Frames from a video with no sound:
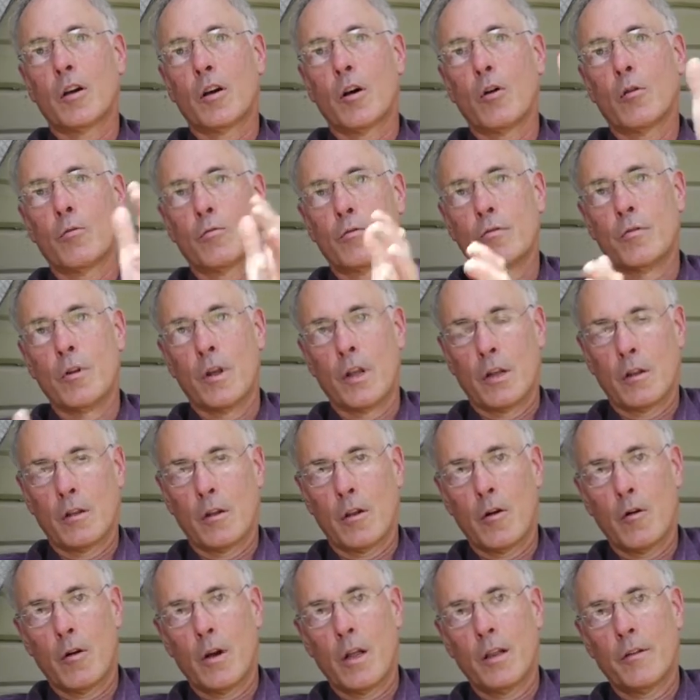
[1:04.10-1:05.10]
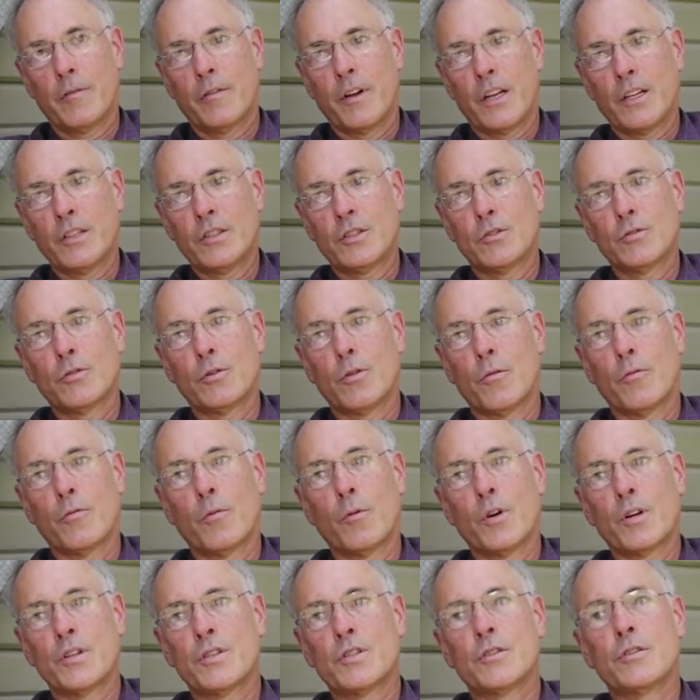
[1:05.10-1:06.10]
go in low elevation to
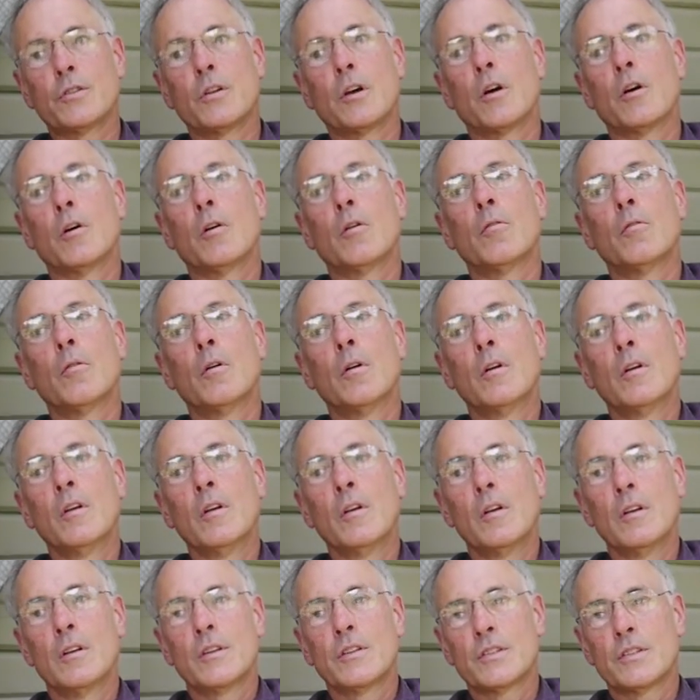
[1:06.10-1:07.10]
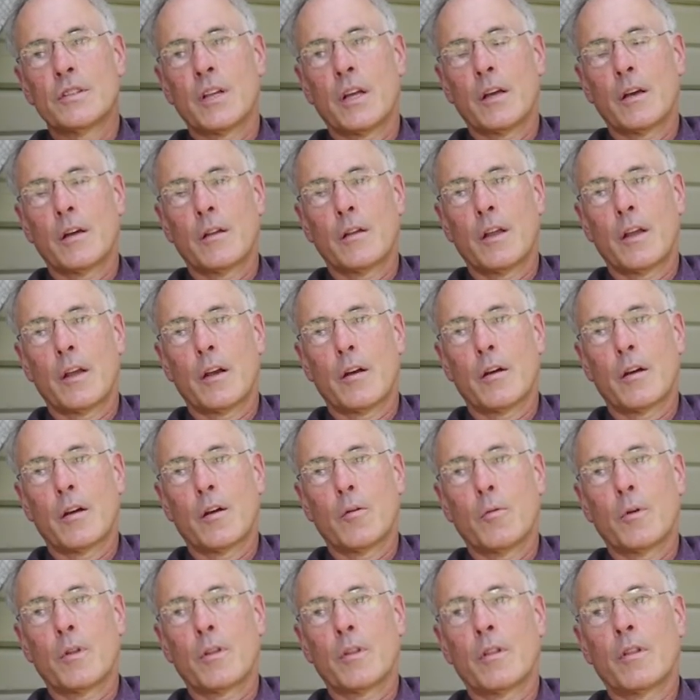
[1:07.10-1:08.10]
avoid snow, stay on the area
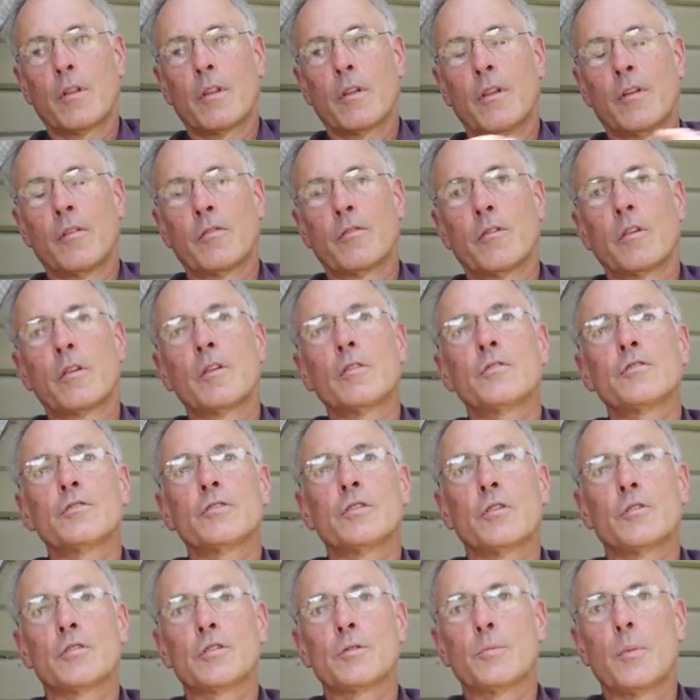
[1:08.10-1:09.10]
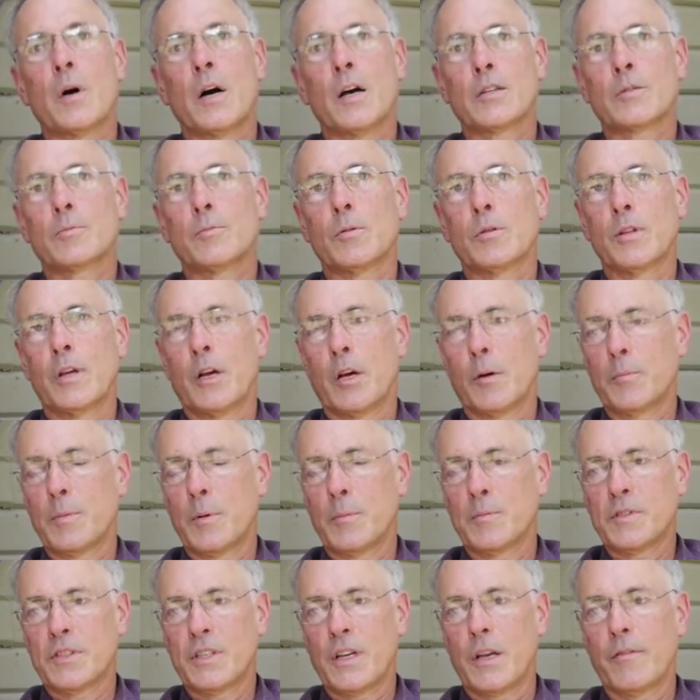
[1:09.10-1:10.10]
with as little snow as possible to help
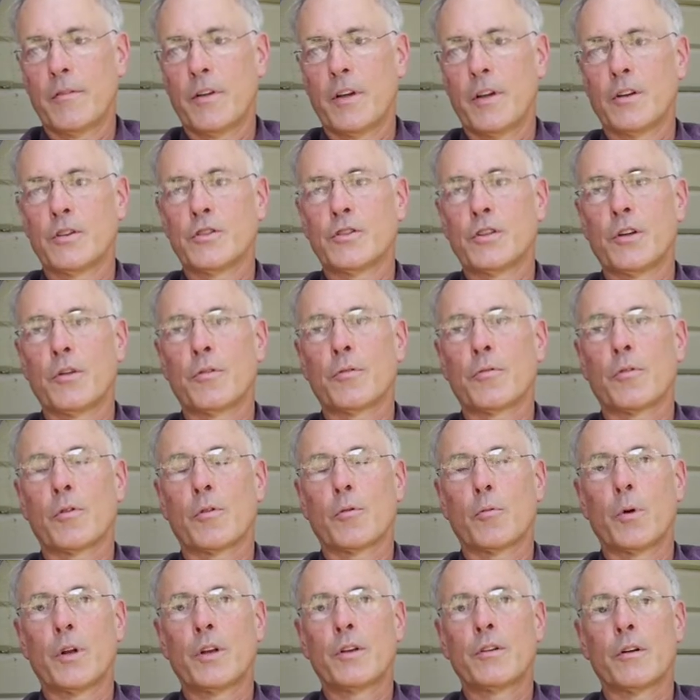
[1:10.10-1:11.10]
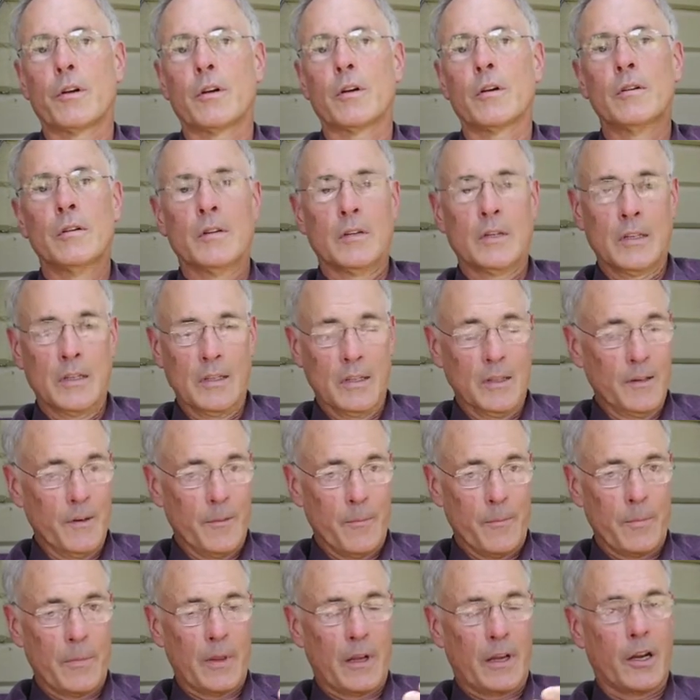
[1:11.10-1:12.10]
them save energy through the winter.
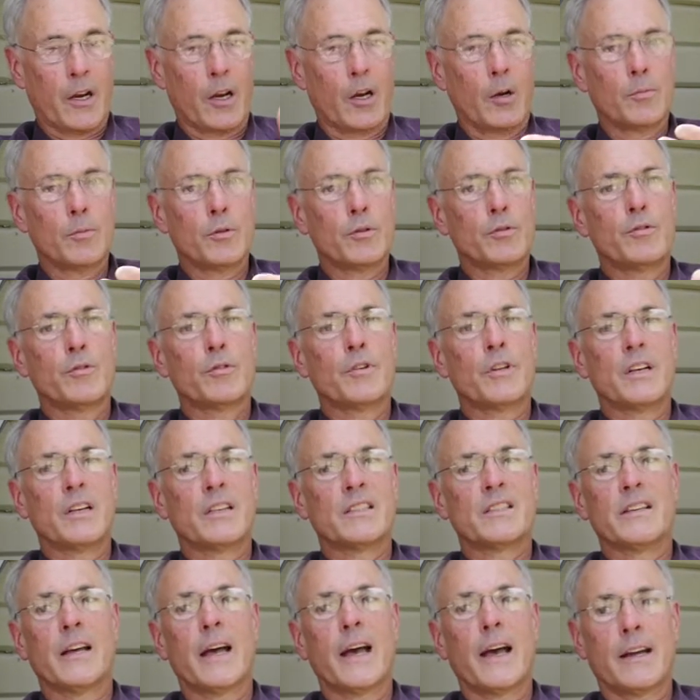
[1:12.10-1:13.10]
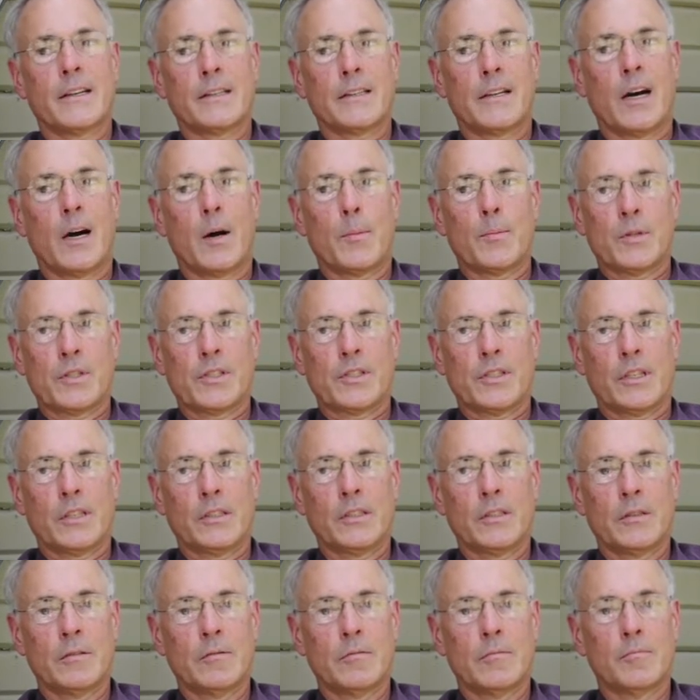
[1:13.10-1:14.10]
And the caribou do the exact
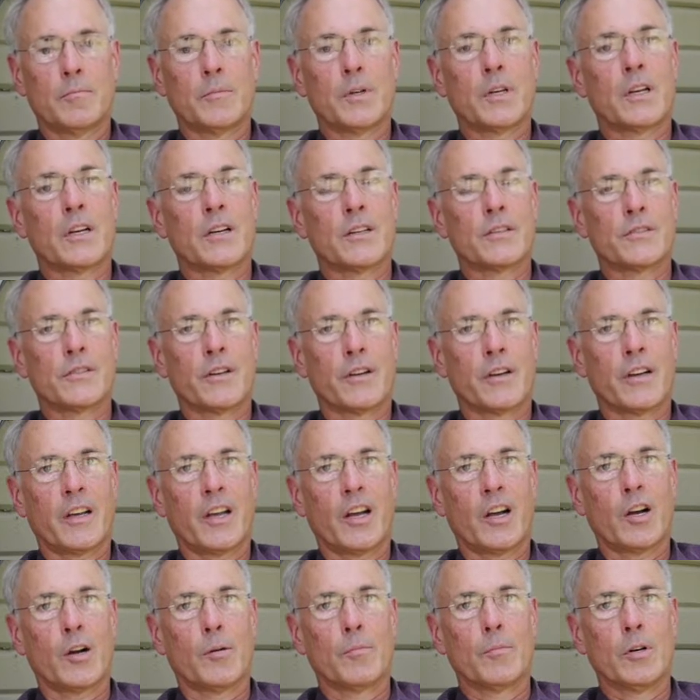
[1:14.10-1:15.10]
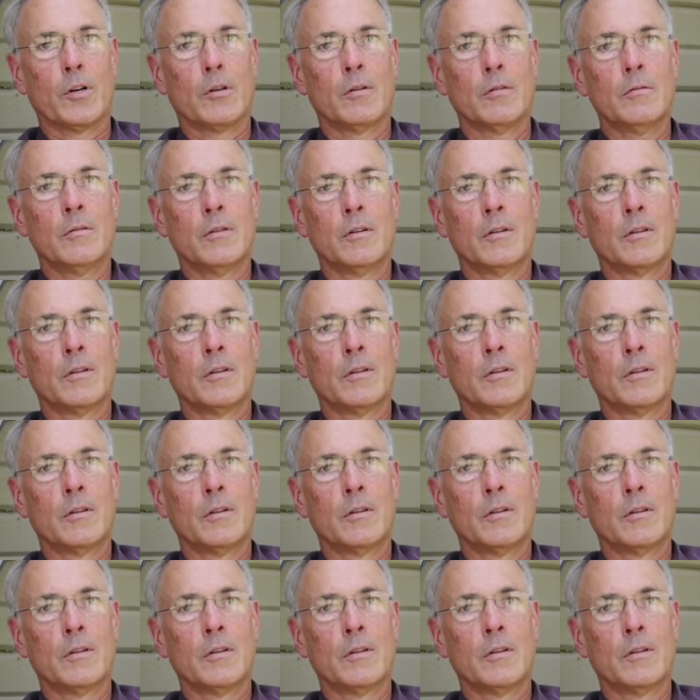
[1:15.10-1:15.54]
opposite, because they're caribou.